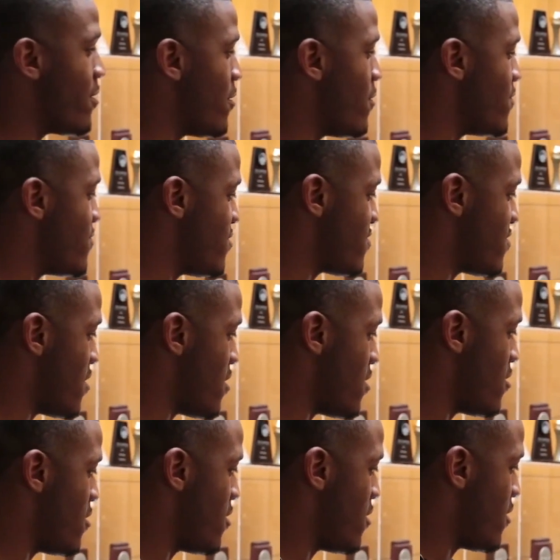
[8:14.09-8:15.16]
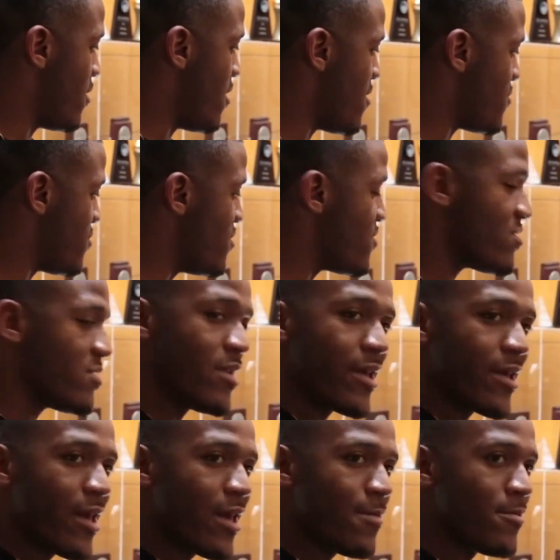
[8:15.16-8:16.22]
It's just a lot of tradition in
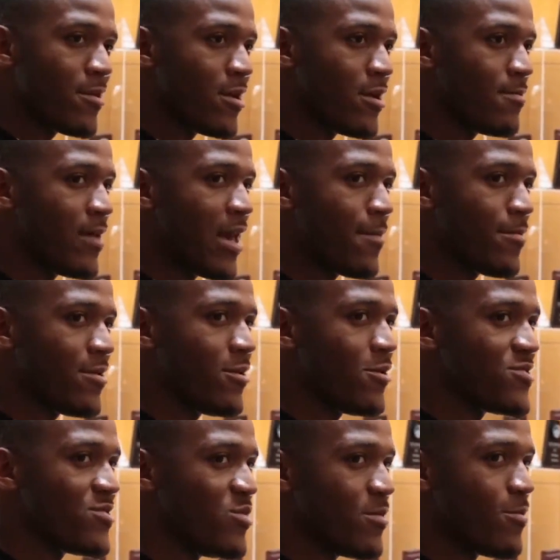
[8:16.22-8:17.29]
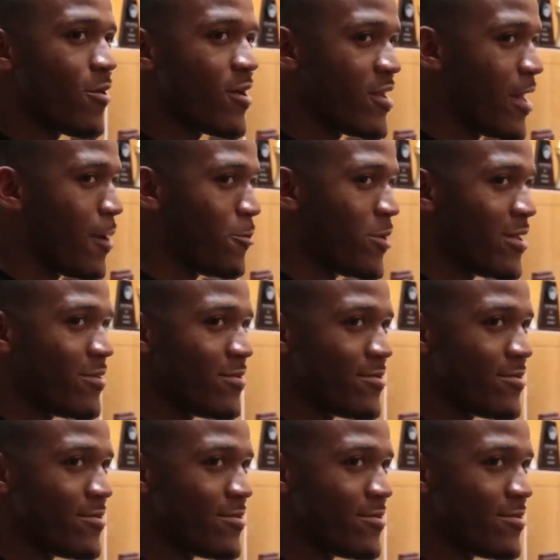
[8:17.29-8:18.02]
that game, and I'm happy, to be a part of that win.